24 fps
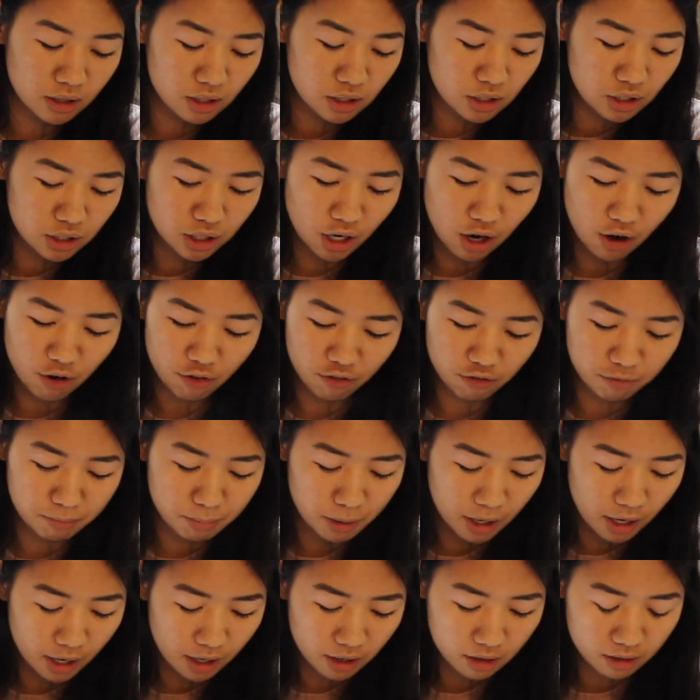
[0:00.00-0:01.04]
on the stove,
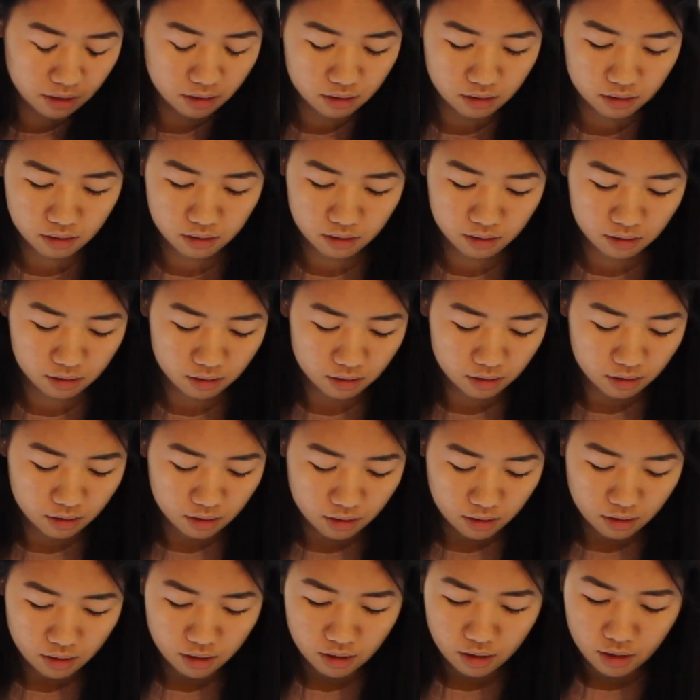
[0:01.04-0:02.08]
but
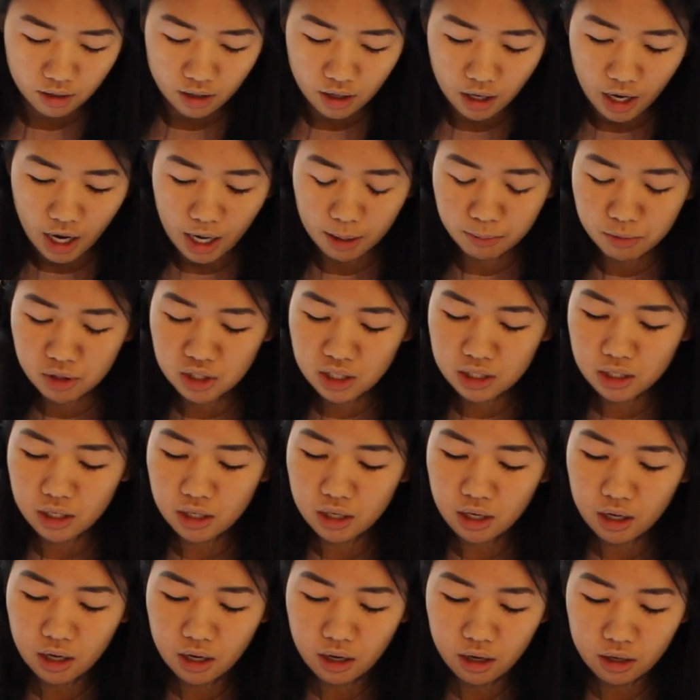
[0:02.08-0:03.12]
I'm just
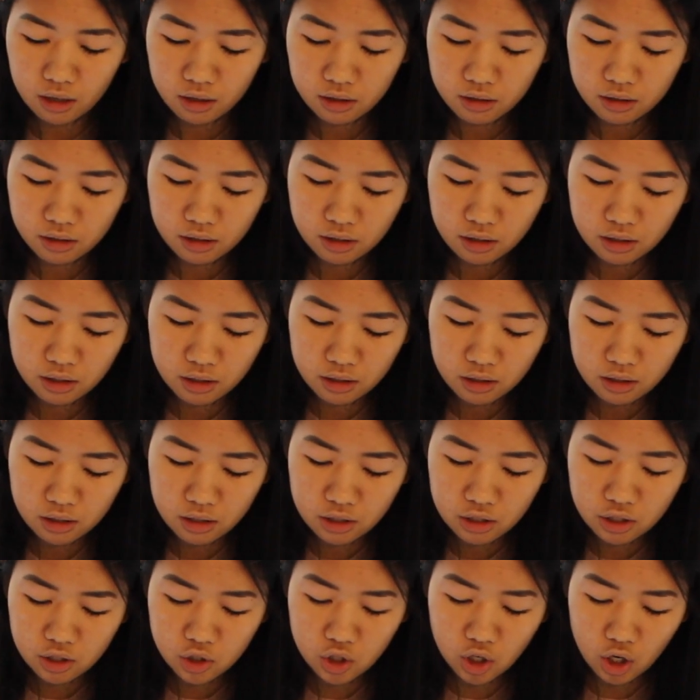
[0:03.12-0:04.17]
gonna
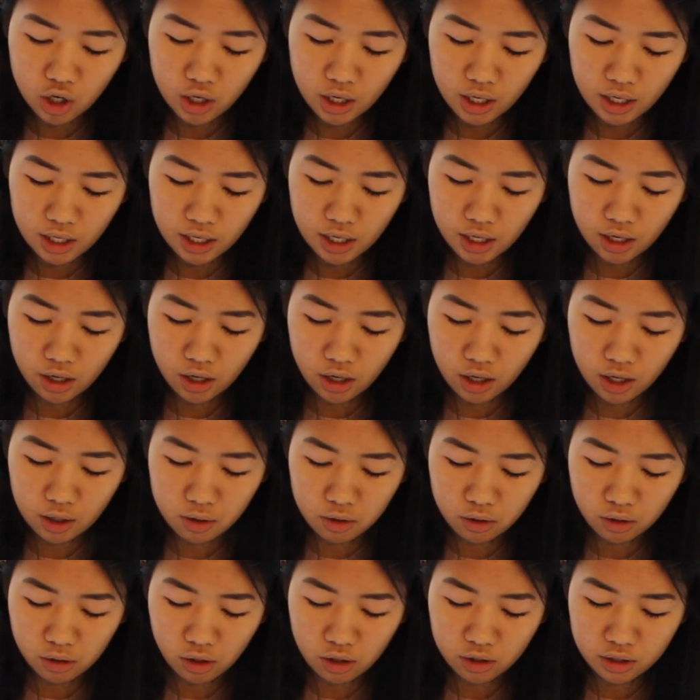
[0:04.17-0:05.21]
start it here
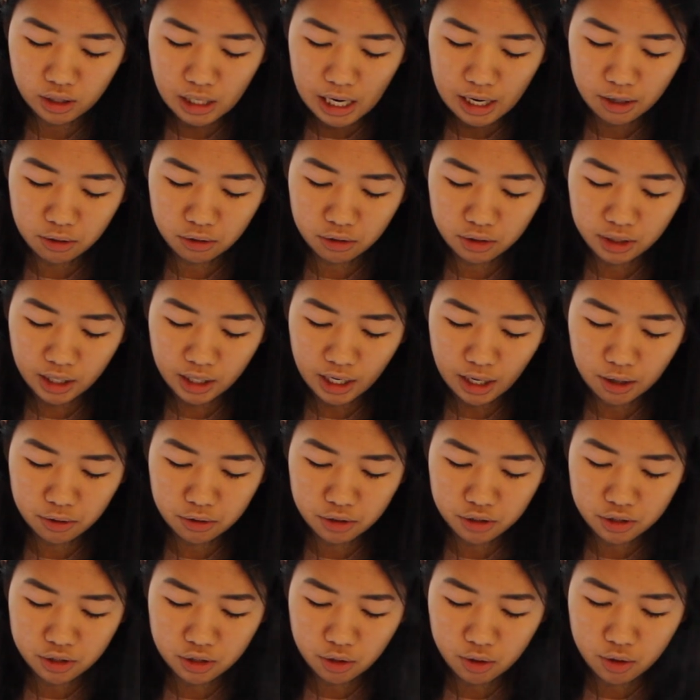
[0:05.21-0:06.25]
out on the
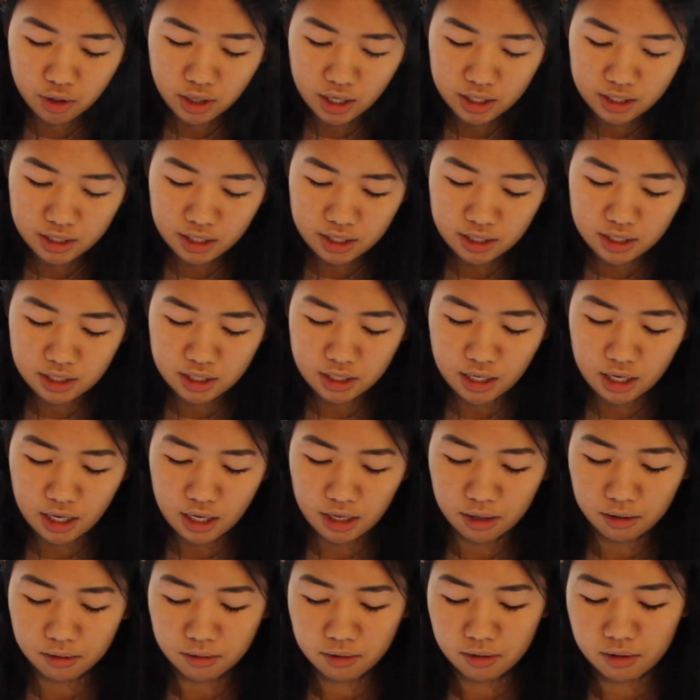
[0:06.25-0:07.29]
counter so you guys can
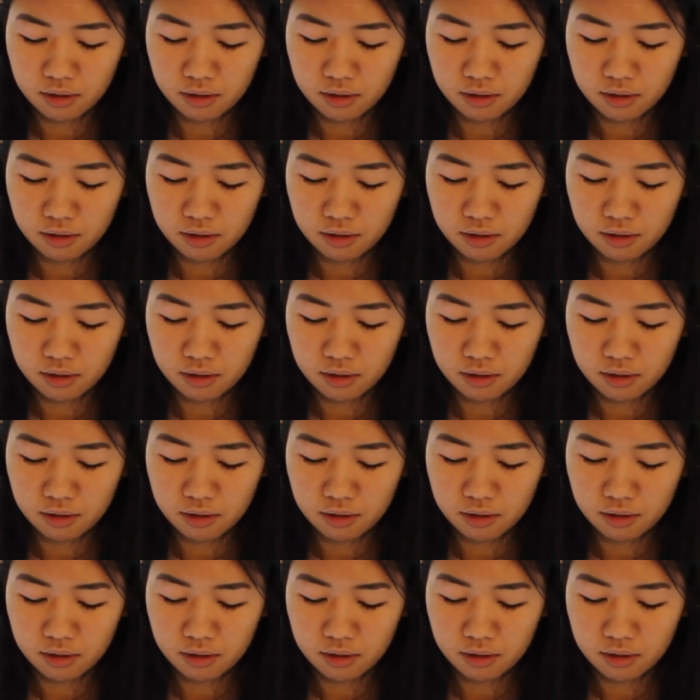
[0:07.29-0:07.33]
see.